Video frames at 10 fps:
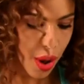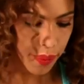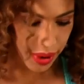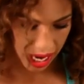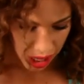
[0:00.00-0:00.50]

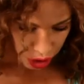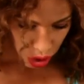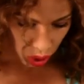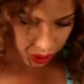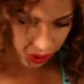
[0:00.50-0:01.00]
bringing the
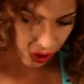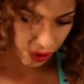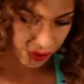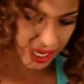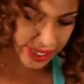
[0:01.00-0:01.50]
soles of your
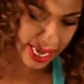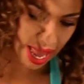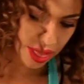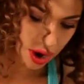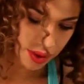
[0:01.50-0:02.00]
feet
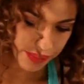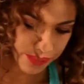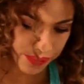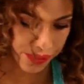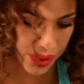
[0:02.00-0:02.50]
together,
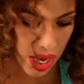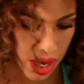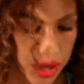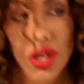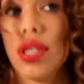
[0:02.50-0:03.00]

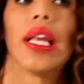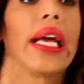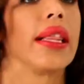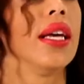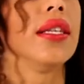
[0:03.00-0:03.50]
just
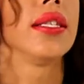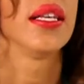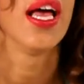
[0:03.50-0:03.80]
like this.